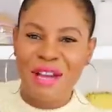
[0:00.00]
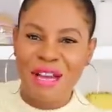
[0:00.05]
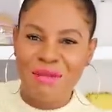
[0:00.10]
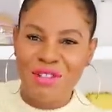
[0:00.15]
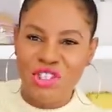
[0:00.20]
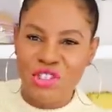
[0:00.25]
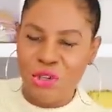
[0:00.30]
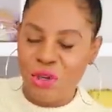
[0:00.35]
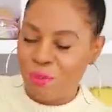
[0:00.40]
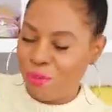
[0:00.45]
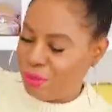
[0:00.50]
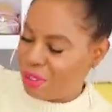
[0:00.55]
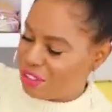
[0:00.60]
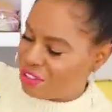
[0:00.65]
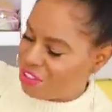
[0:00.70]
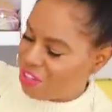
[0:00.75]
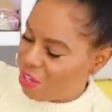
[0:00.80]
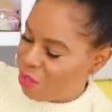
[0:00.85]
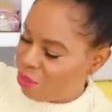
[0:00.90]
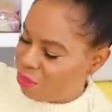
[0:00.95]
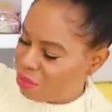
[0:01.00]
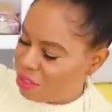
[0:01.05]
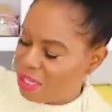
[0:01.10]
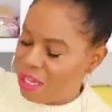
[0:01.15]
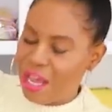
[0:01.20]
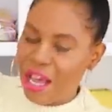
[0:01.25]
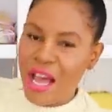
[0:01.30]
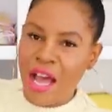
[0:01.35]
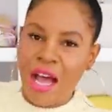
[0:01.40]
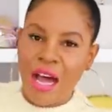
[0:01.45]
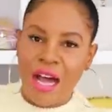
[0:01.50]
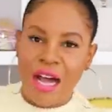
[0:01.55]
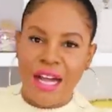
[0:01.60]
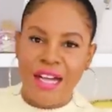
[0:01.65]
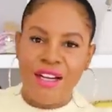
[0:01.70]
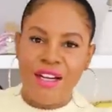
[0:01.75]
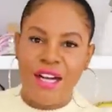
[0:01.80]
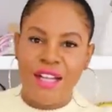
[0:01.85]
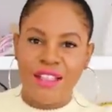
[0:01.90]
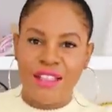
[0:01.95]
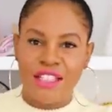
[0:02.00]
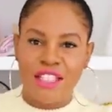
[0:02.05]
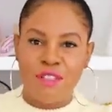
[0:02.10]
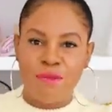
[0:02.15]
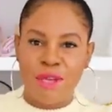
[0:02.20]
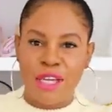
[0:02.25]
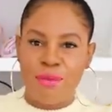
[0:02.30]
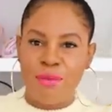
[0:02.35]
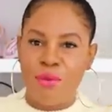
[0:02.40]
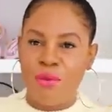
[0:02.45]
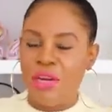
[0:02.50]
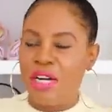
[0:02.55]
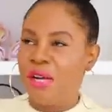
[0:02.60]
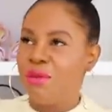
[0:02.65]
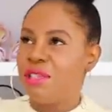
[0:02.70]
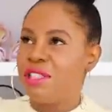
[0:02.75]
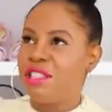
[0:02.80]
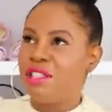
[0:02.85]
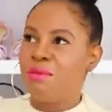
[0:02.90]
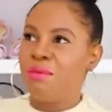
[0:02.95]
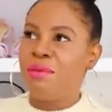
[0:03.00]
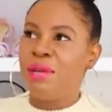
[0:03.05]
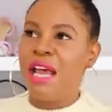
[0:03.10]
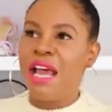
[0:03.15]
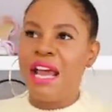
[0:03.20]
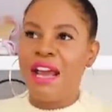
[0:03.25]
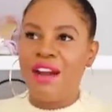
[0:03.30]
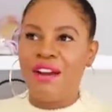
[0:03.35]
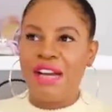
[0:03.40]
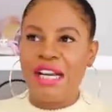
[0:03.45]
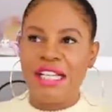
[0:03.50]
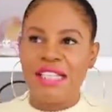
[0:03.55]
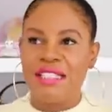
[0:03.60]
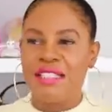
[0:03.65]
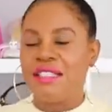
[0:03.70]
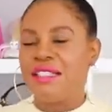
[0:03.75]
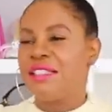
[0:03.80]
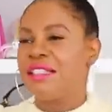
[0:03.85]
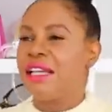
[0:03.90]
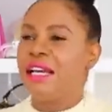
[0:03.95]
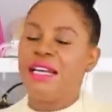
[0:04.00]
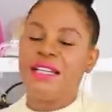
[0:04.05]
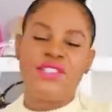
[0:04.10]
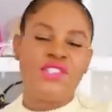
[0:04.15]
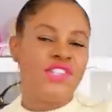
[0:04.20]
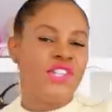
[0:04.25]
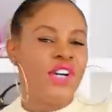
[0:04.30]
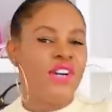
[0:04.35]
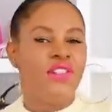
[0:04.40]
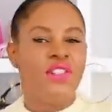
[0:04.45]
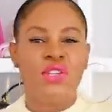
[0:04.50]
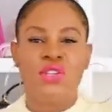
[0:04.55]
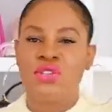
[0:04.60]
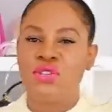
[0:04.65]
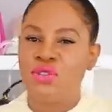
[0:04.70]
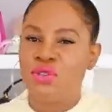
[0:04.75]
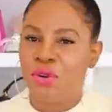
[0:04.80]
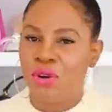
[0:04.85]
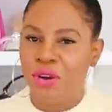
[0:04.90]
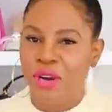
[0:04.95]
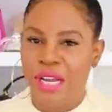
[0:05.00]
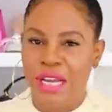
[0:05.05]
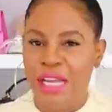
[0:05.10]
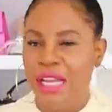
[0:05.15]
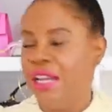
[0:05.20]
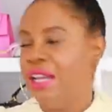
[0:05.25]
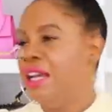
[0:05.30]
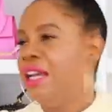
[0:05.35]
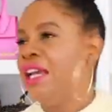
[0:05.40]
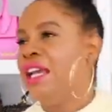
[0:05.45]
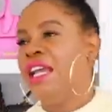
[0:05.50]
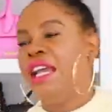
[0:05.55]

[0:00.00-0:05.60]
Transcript: my Dior Book Tote. I got this baby when I was in Paris. I shared the story